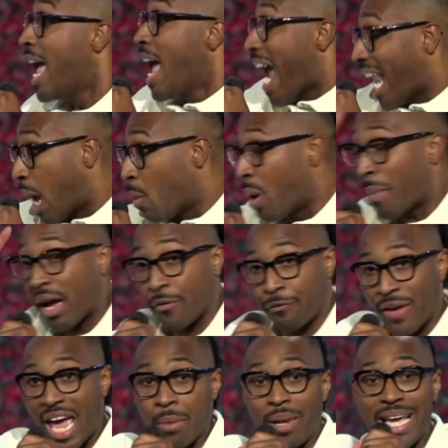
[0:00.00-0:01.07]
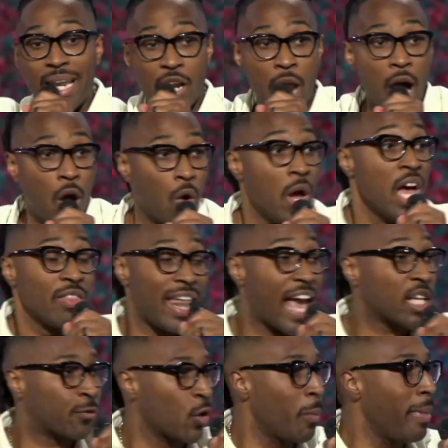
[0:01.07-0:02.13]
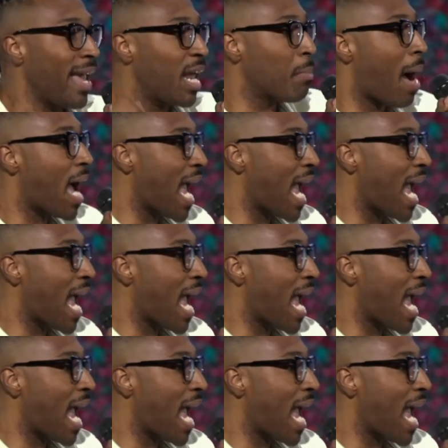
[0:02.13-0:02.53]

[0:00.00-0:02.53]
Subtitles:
And I want my family to know that as for me and my